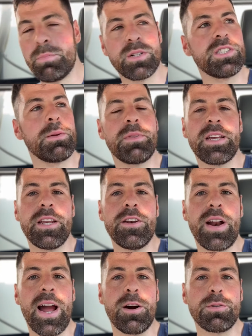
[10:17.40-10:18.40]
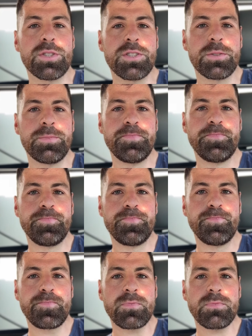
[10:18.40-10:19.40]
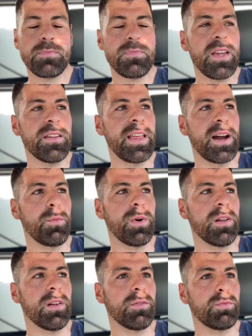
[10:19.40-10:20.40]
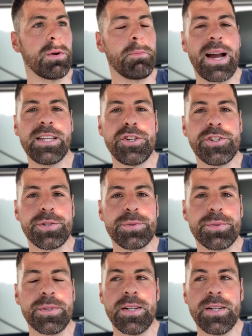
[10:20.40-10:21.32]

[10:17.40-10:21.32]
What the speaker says: Put something in your house that will remind you.